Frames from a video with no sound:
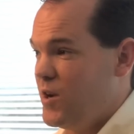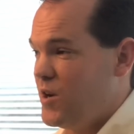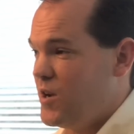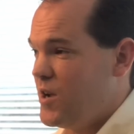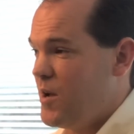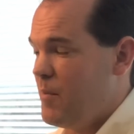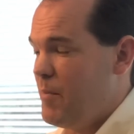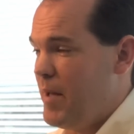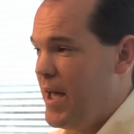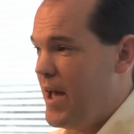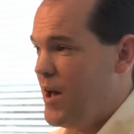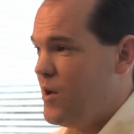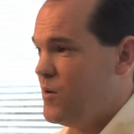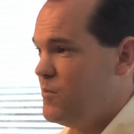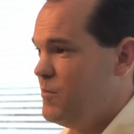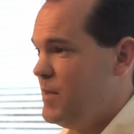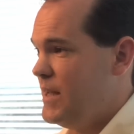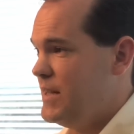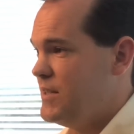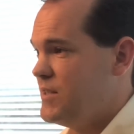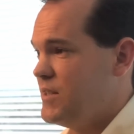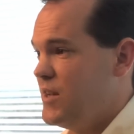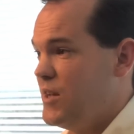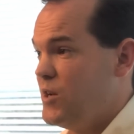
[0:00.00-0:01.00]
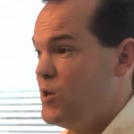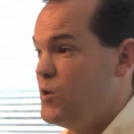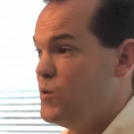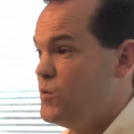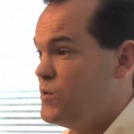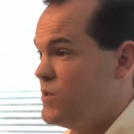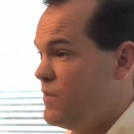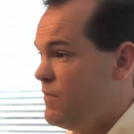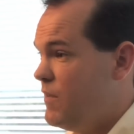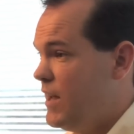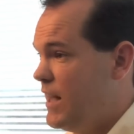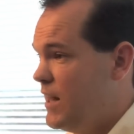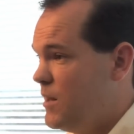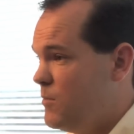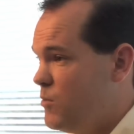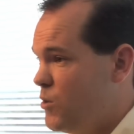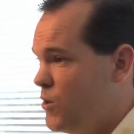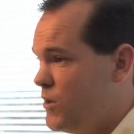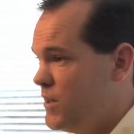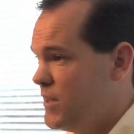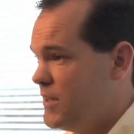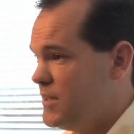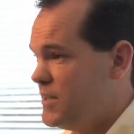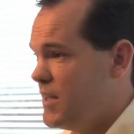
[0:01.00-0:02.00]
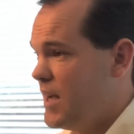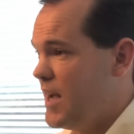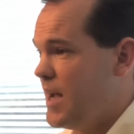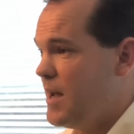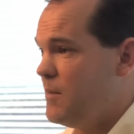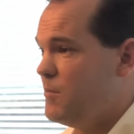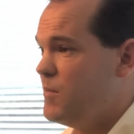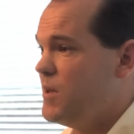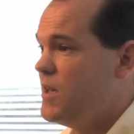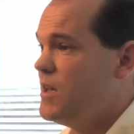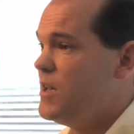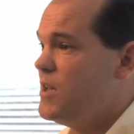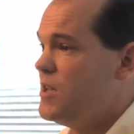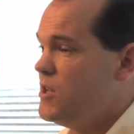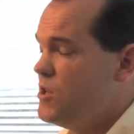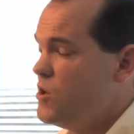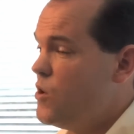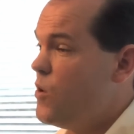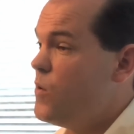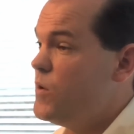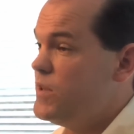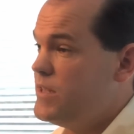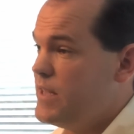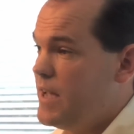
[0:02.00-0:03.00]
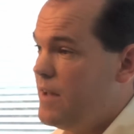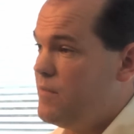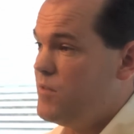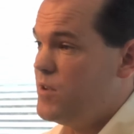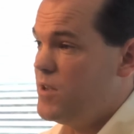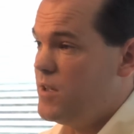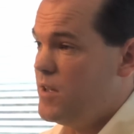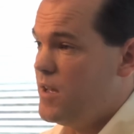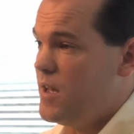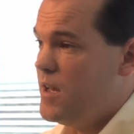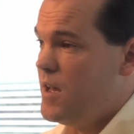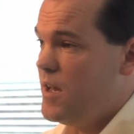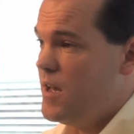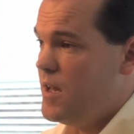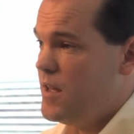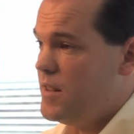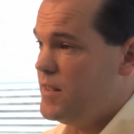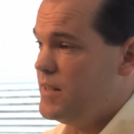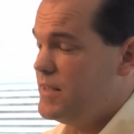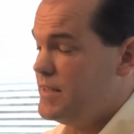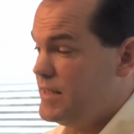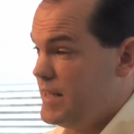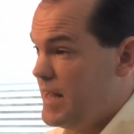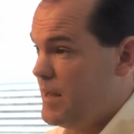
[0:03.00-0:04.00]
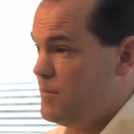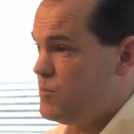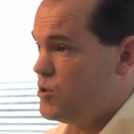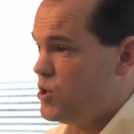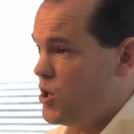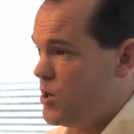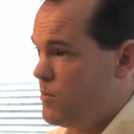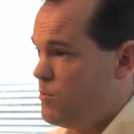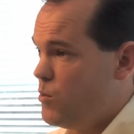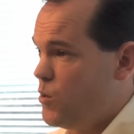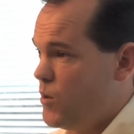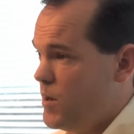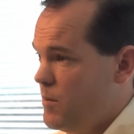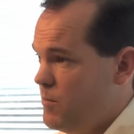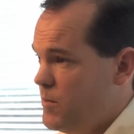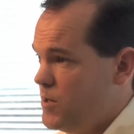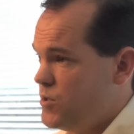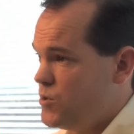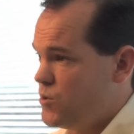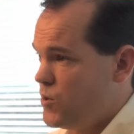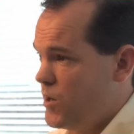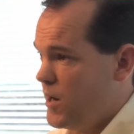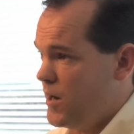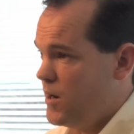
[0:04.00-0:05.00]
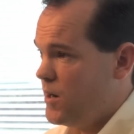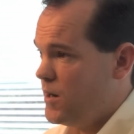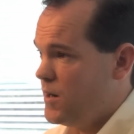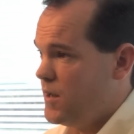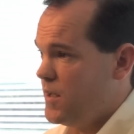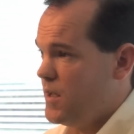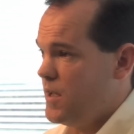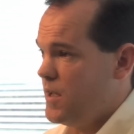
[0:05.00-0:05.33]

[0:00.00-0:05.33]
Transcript: come out based on who's available at the time. You always have the same SharePoint administrator.